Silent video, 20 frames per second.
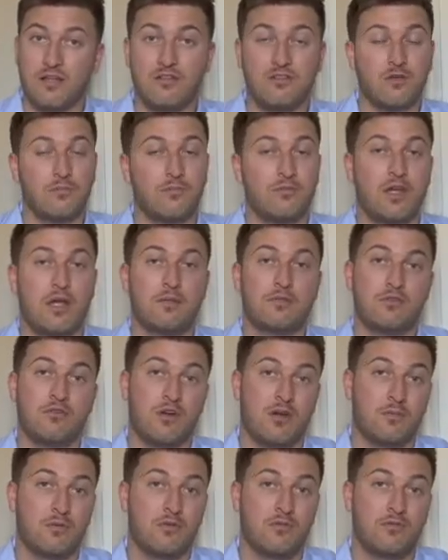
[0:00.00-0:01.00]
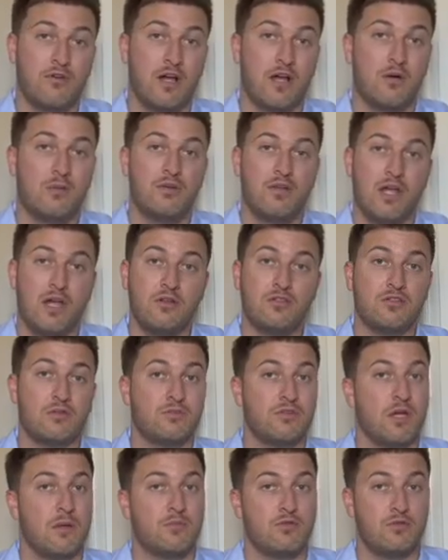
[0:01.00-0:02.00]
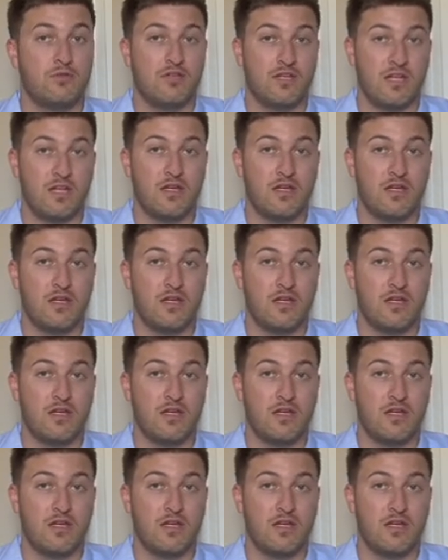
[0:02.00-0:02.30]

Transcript: Sometimes you're able to file without, sometimes you need.